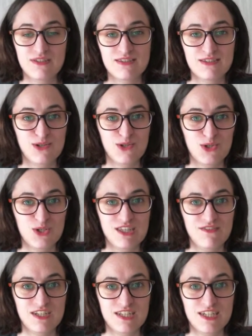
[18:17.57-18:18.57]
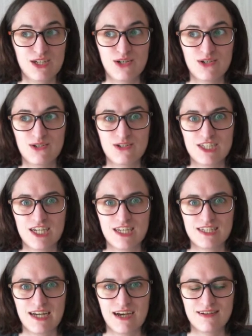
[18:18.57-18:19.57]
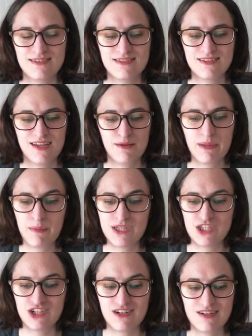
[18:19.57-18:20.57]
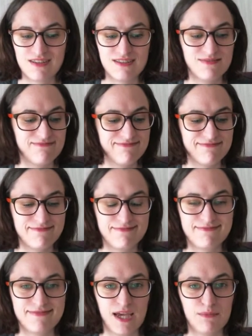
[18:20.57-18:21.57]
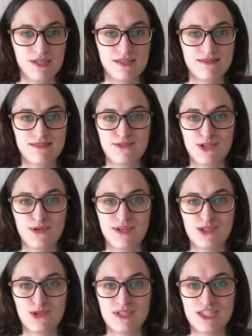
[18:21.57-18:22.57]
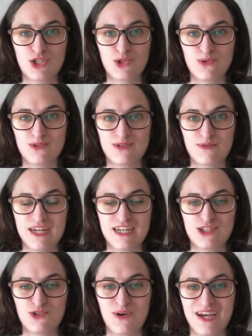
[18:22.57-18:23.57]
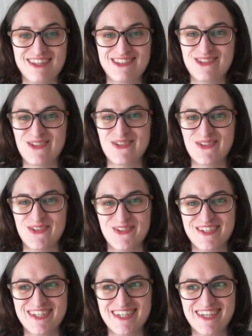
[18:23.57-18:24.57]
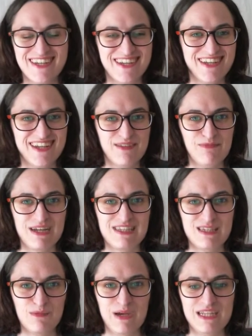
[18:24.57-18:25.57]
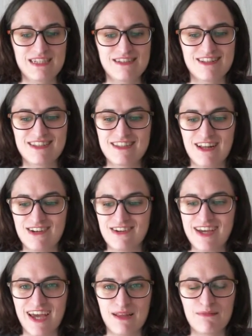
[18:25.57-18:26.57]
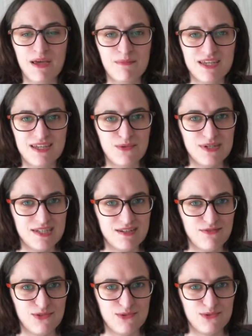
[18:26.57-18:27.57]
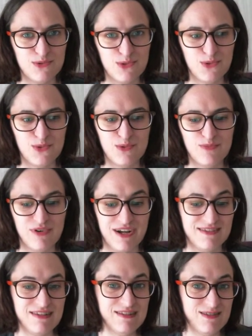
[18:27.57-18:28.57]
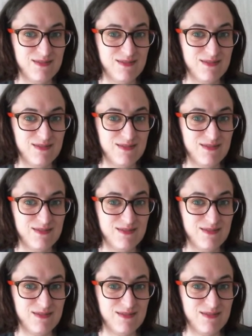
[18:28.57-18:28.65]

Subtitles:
So you should definitely go check it out. Maybe join. I mean, if you're going to knit shawls, why not try to participate in the knit-along and maybe win a few cool prizes.